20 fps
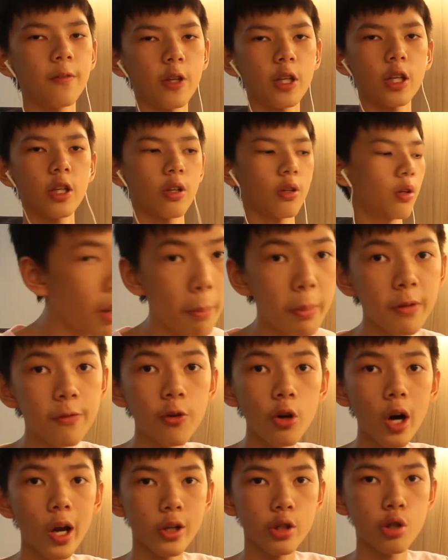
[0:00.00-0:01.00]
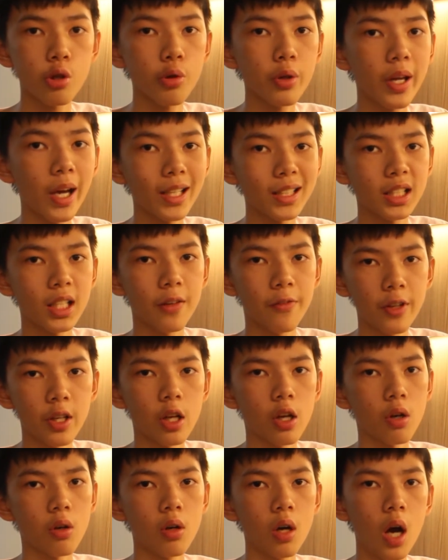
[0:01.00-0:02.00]
video. But before I show you guys the
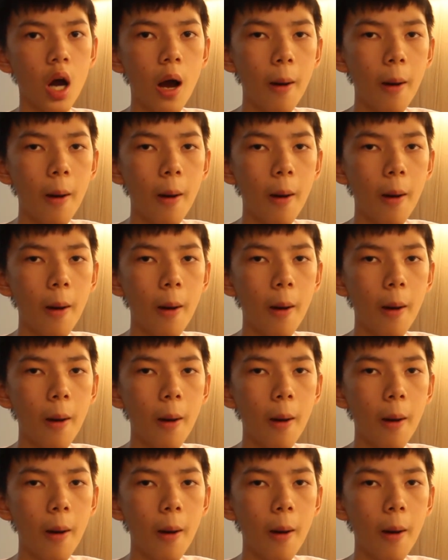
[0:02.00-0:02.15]
video,